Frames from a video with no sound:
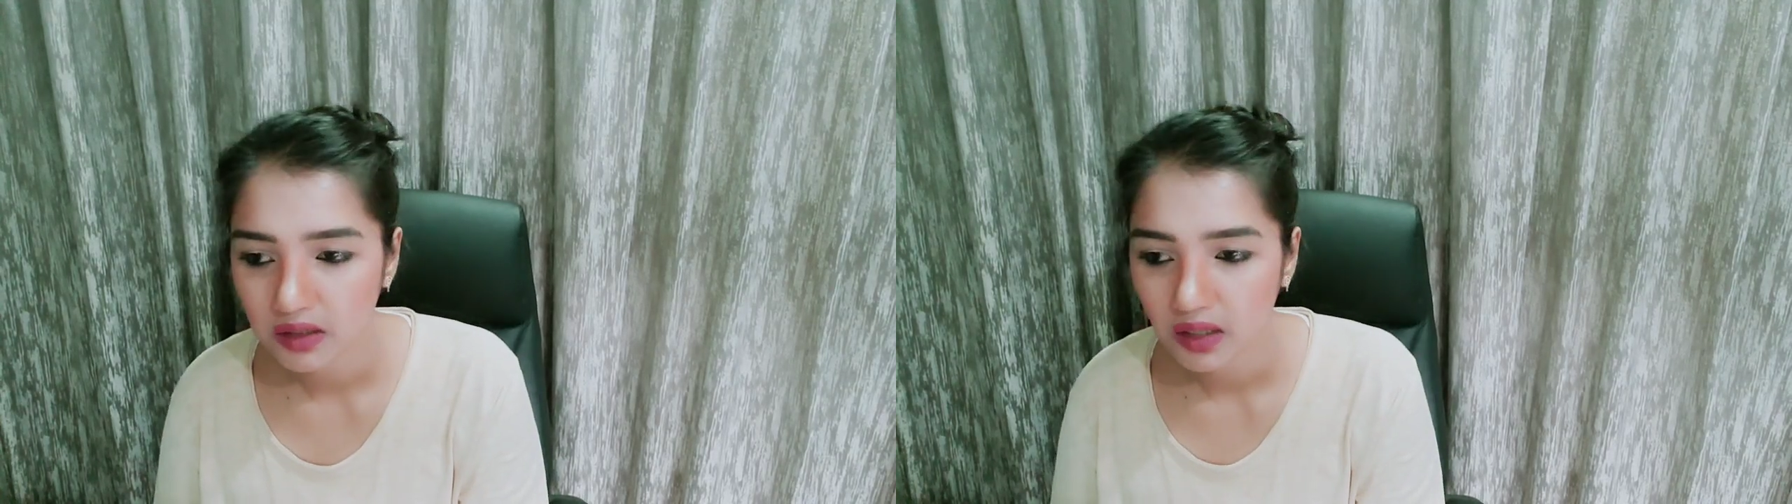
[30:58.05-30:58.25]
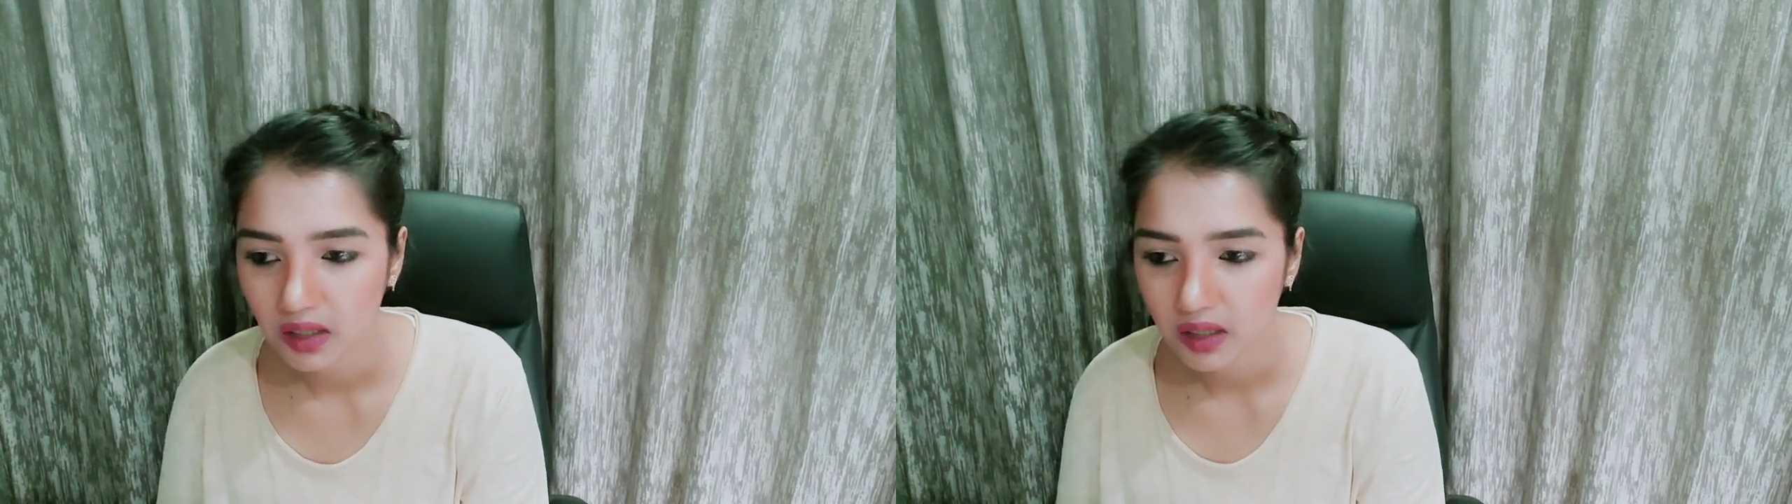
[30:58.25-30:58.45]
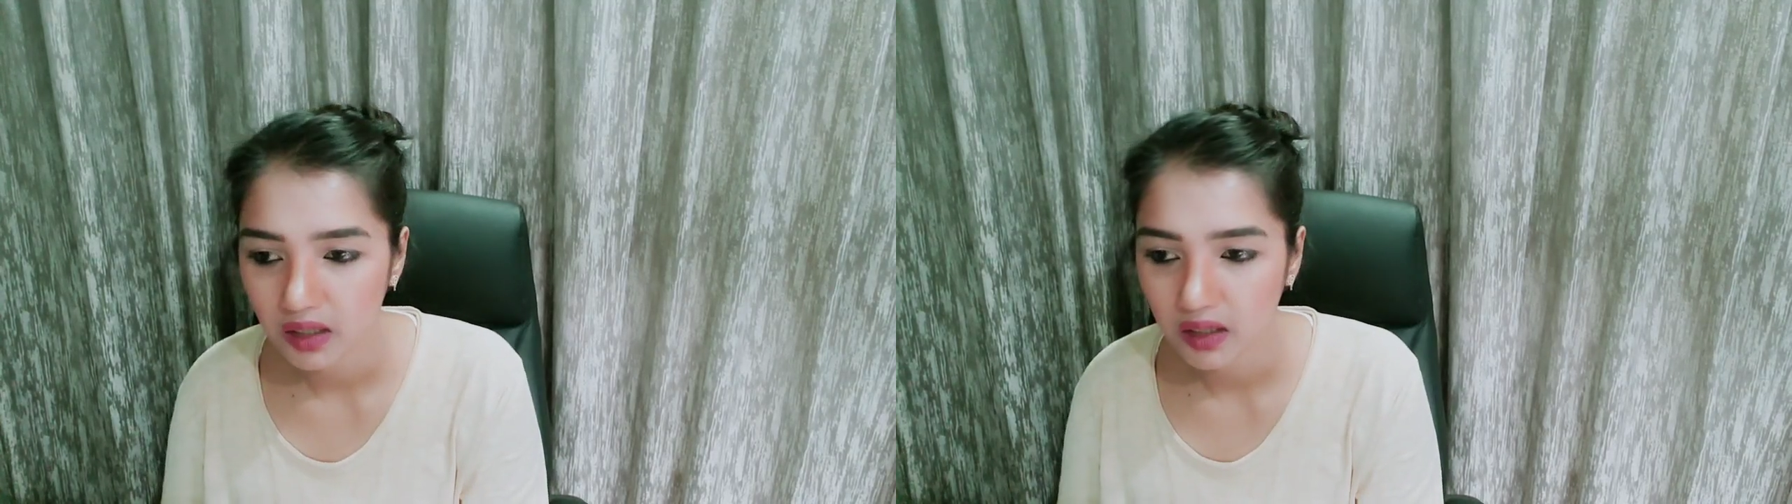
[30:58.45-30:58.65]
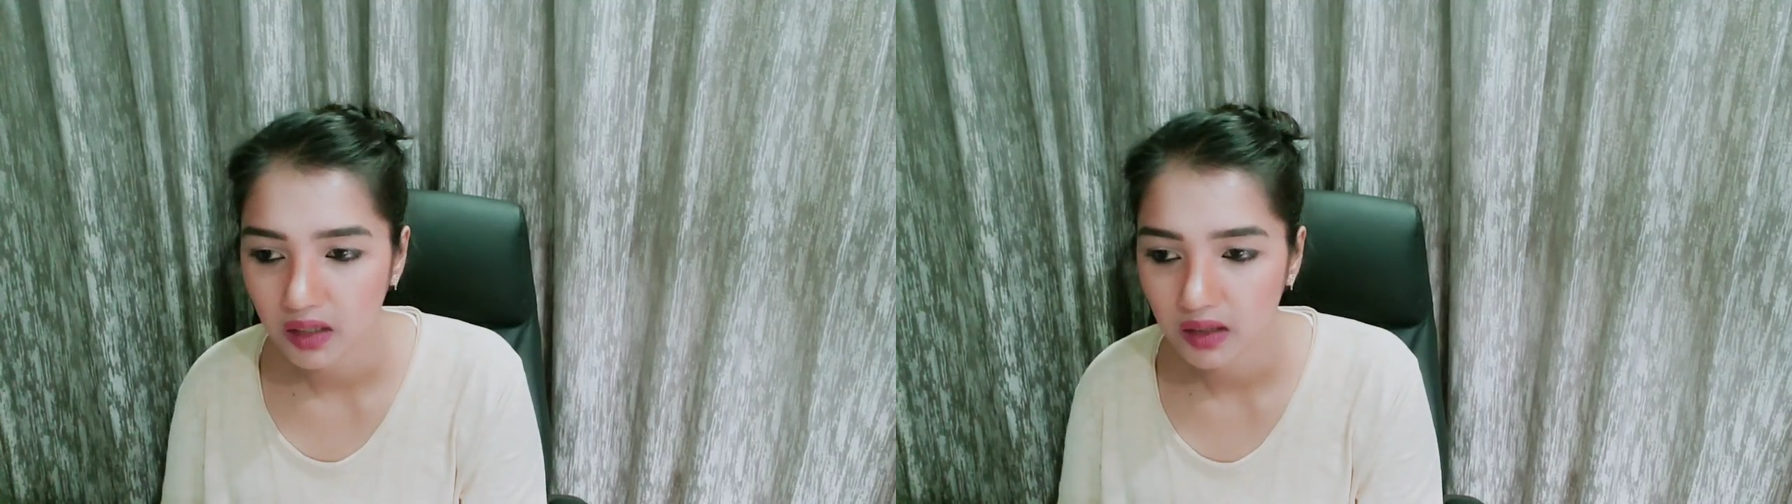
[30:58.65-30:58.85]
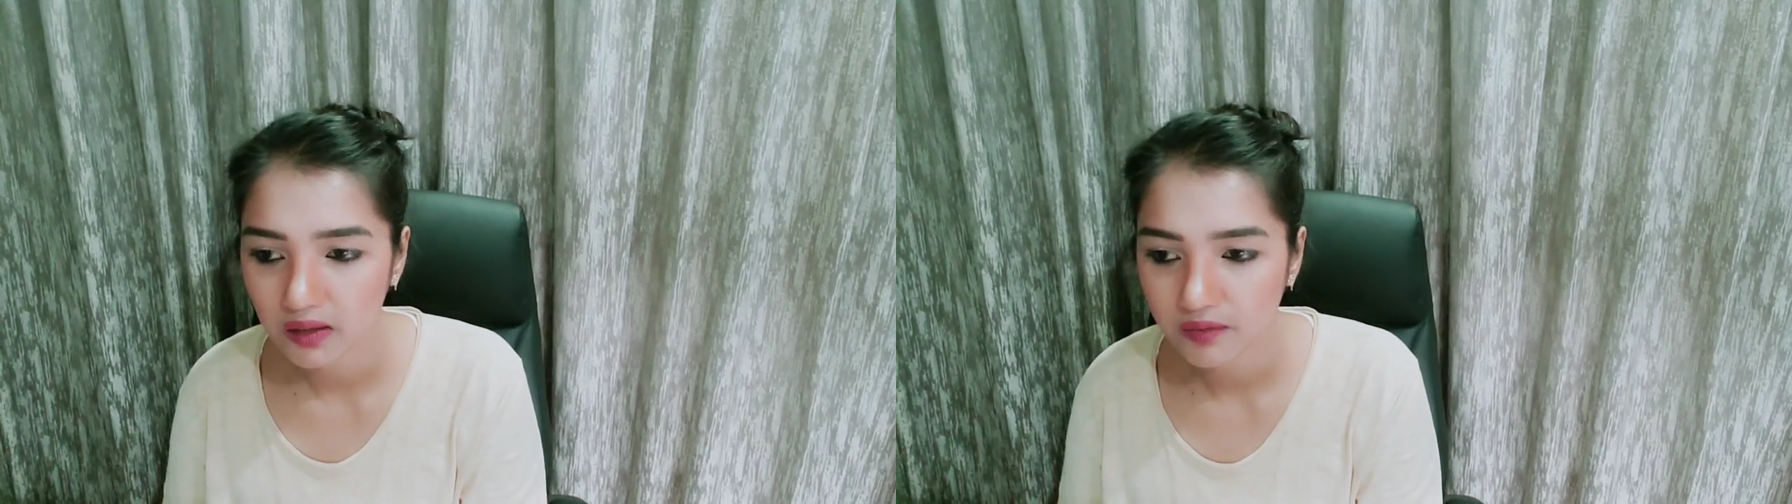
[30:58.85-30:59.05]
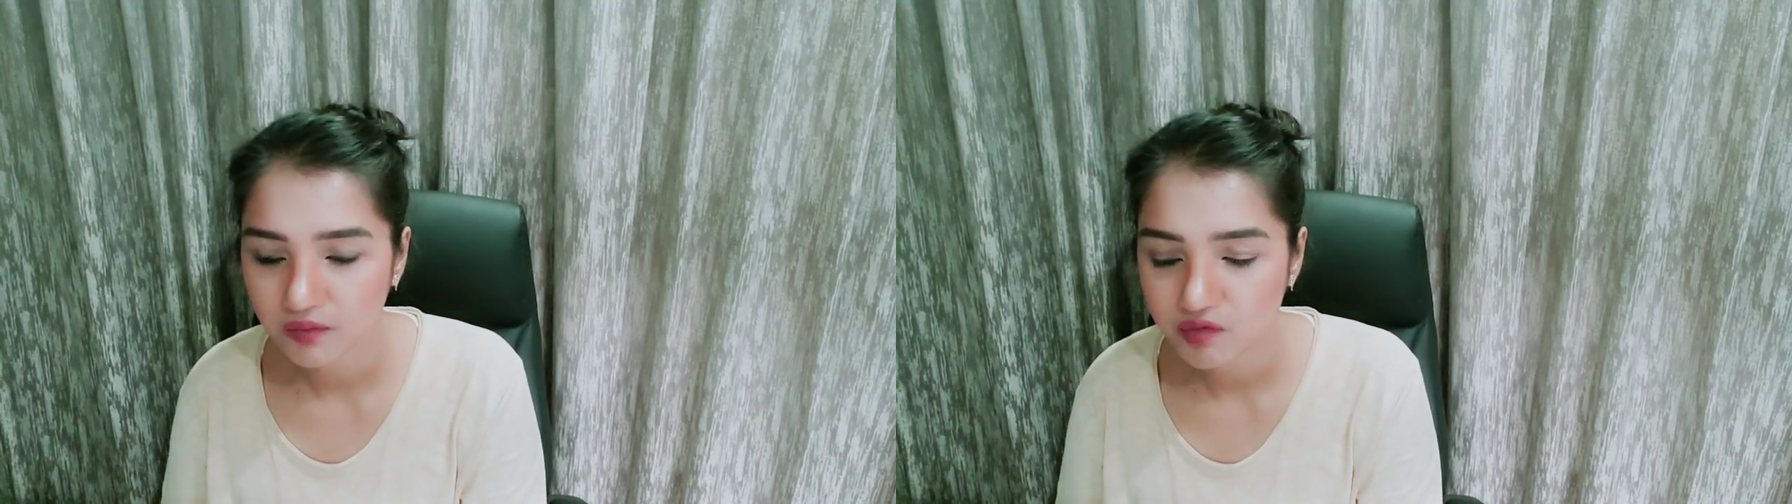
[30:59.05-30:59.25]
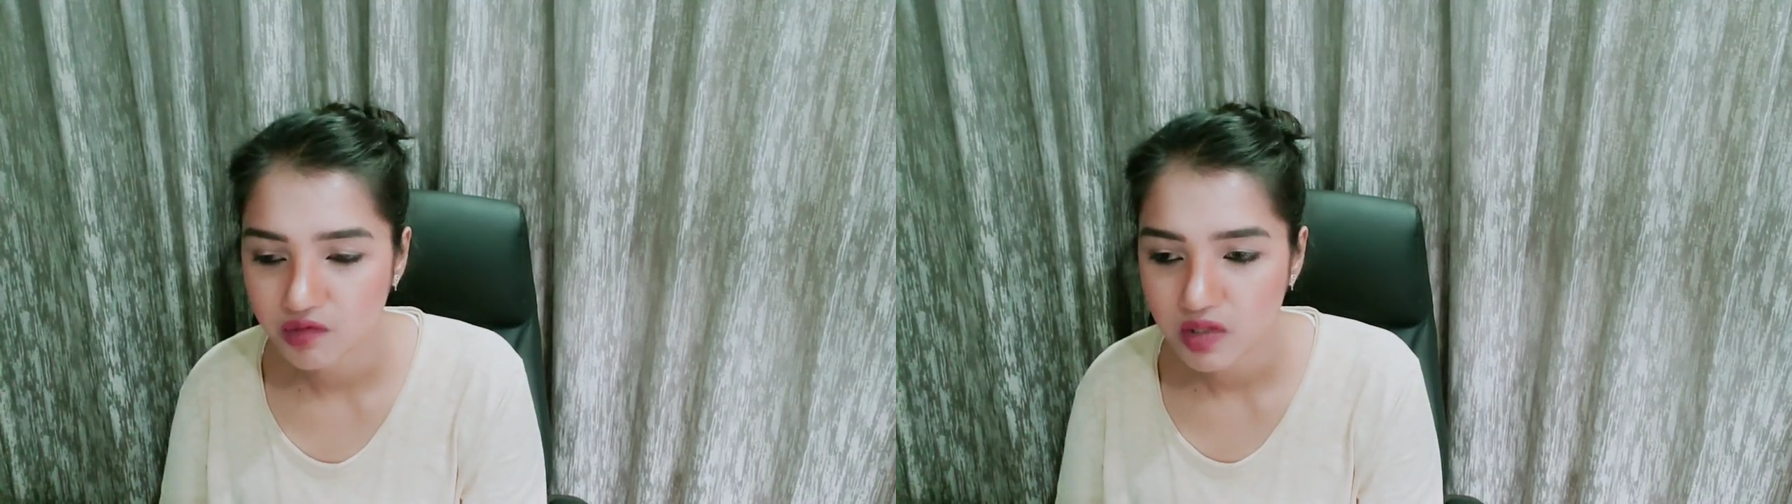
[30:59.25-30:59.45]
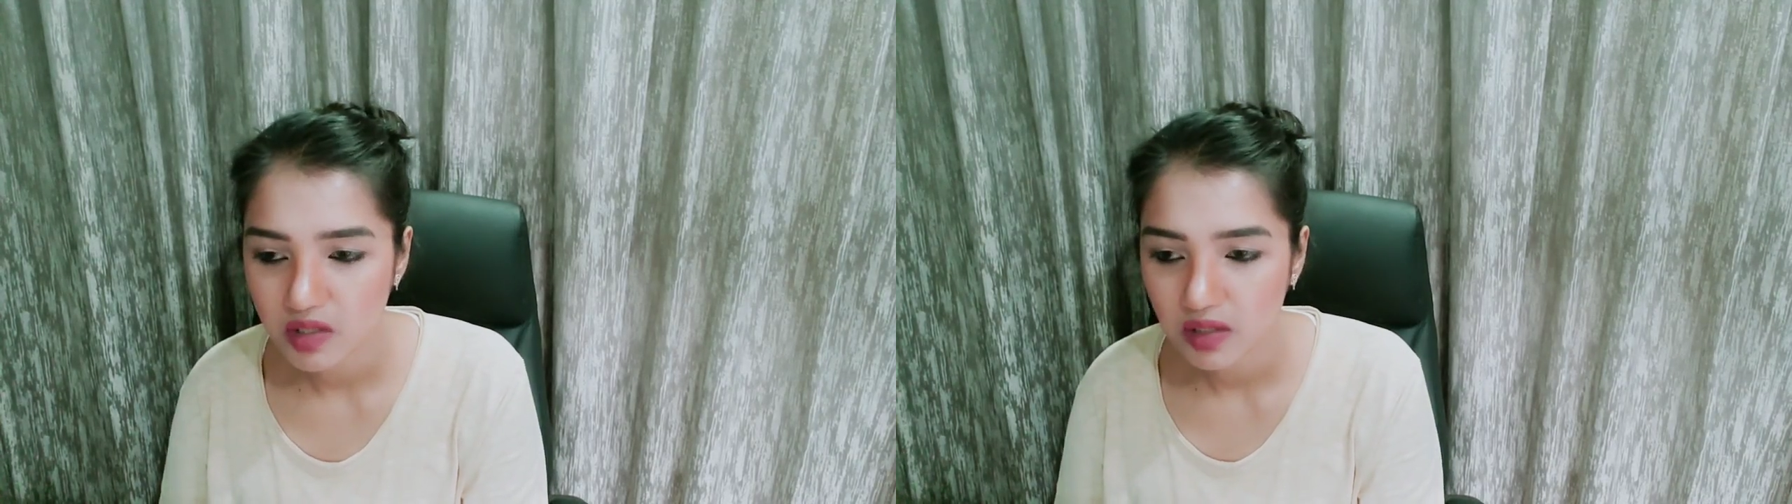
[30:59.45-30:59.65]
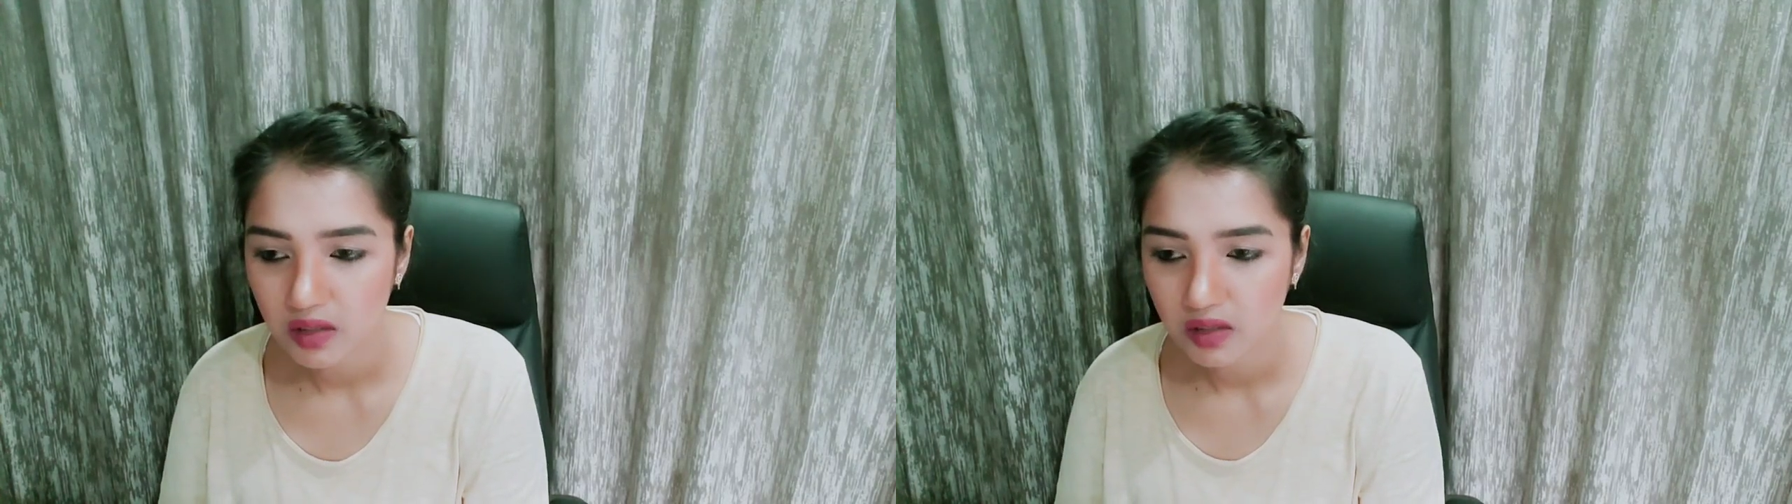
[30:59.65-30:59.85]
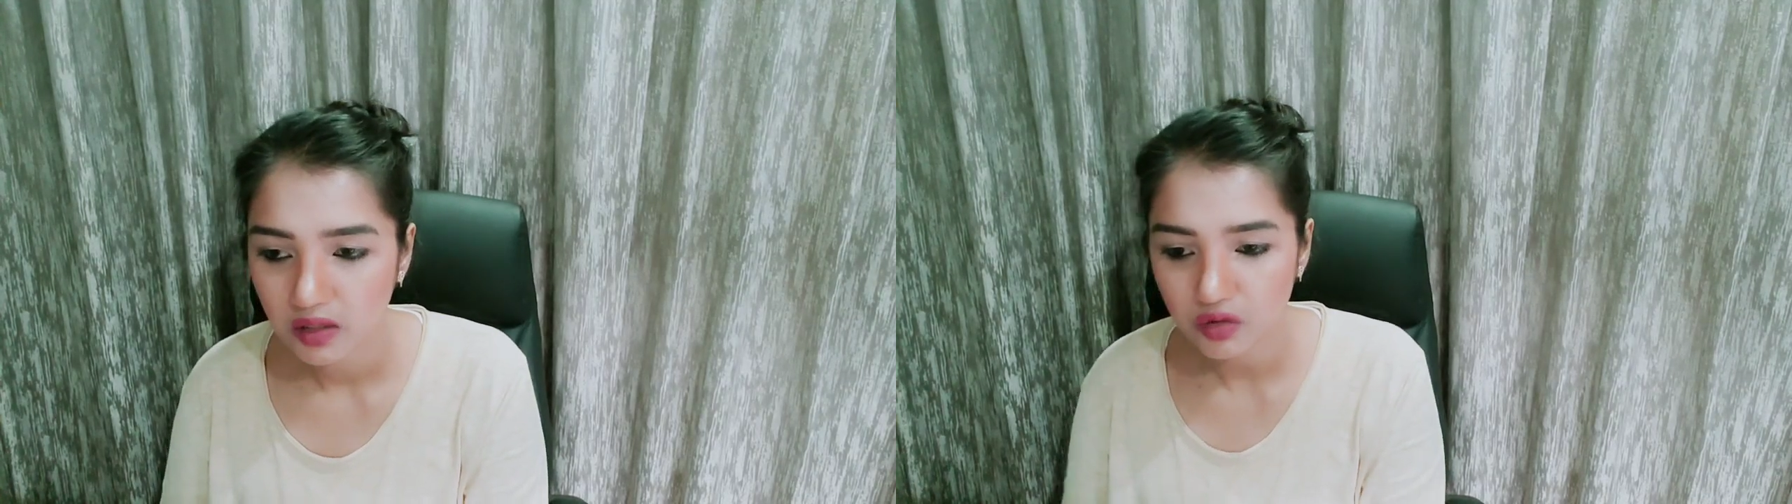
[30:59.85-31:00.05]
uh, he